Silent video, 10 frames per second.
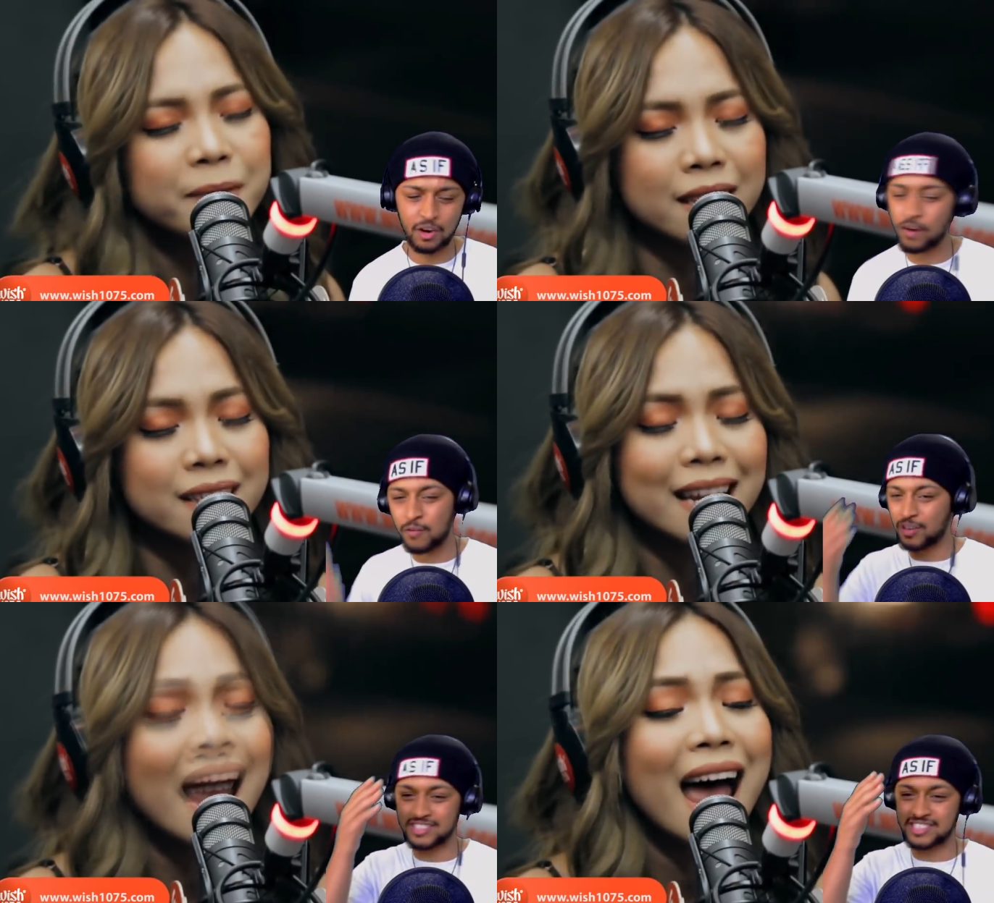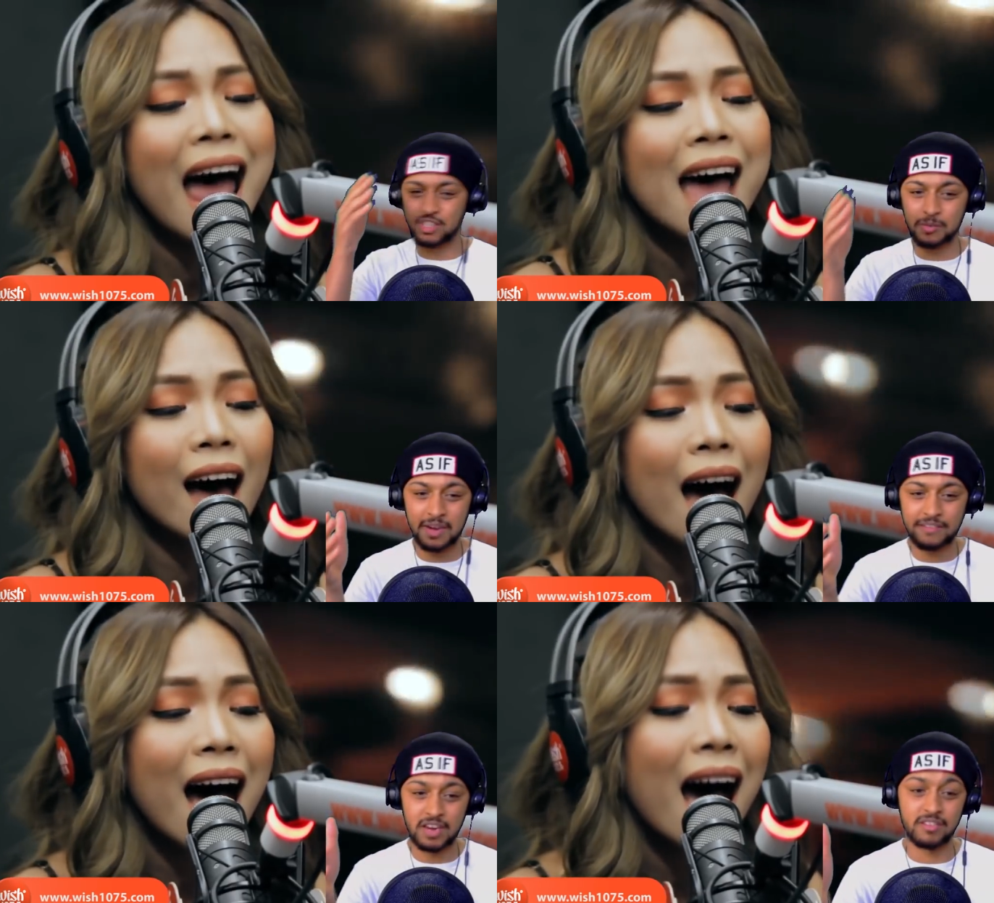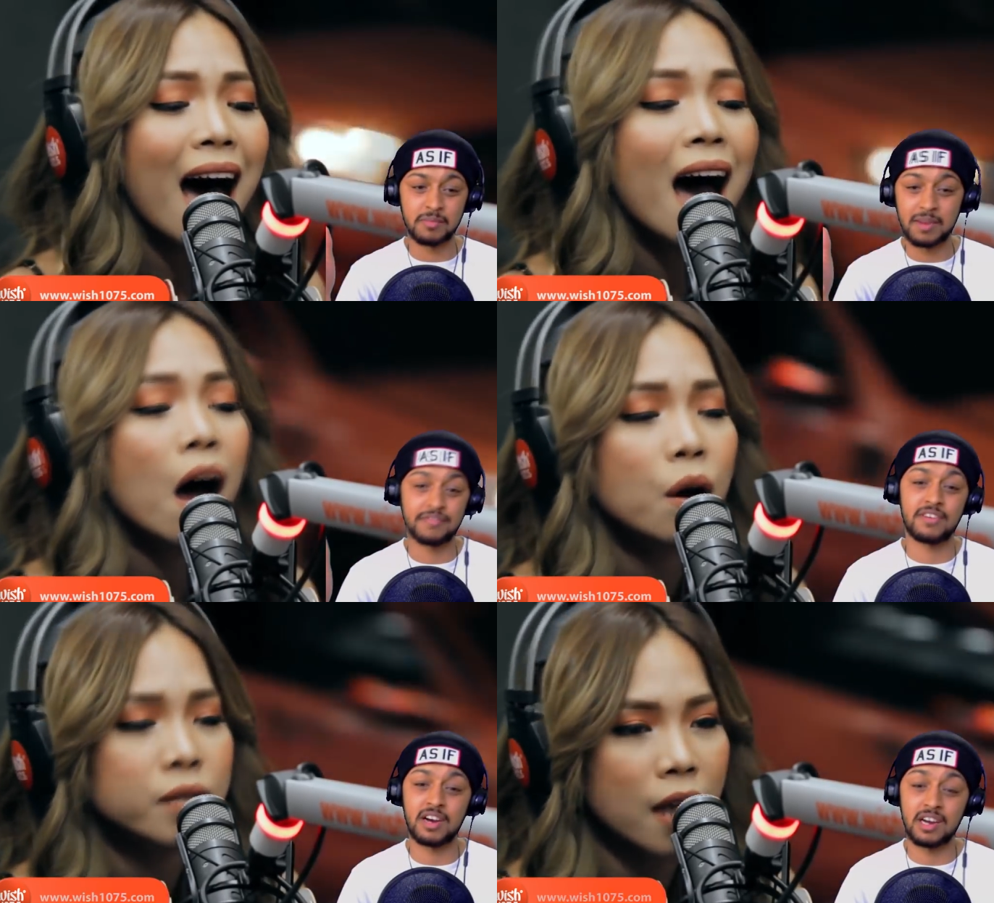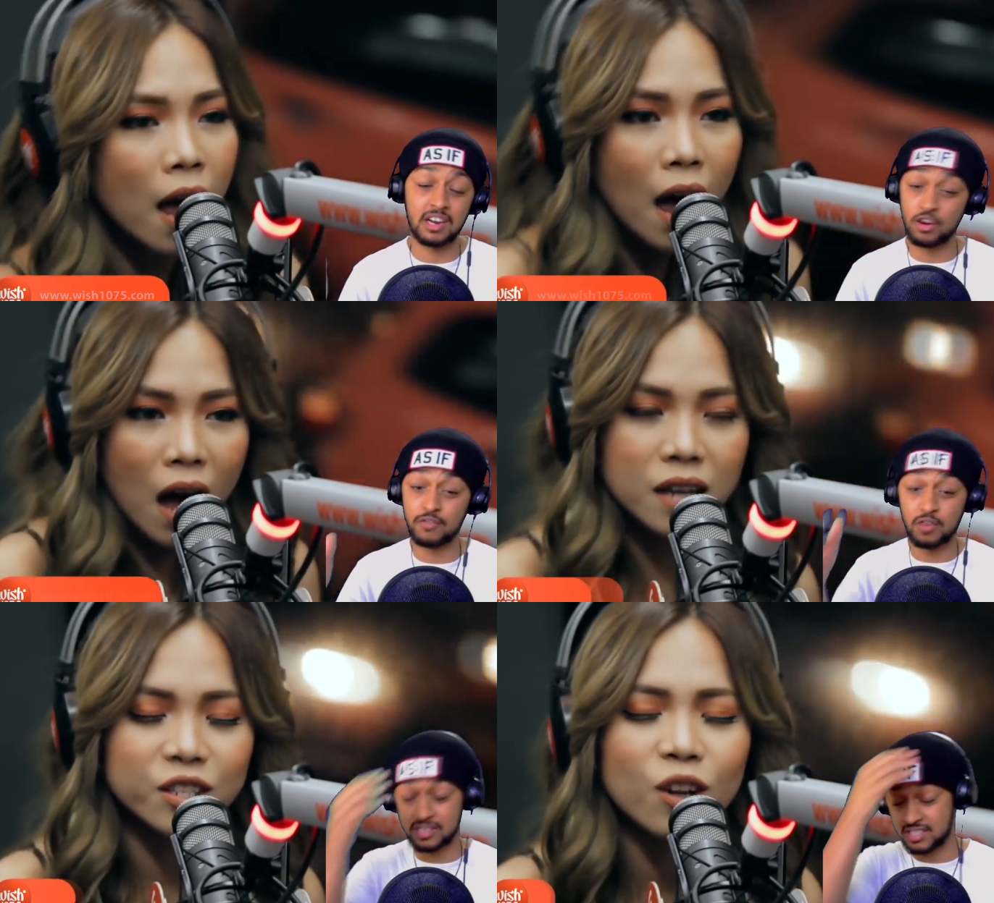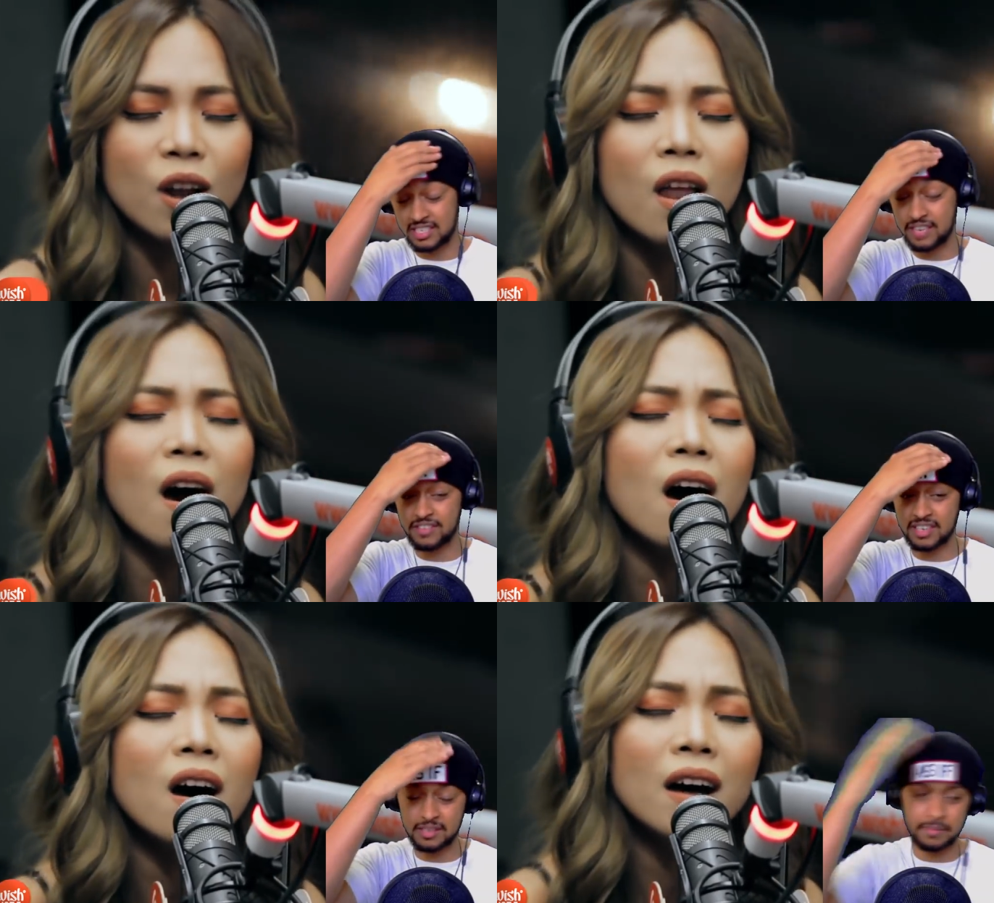Speaker 1: Her voice is still my favorite by far. Her voice is definitely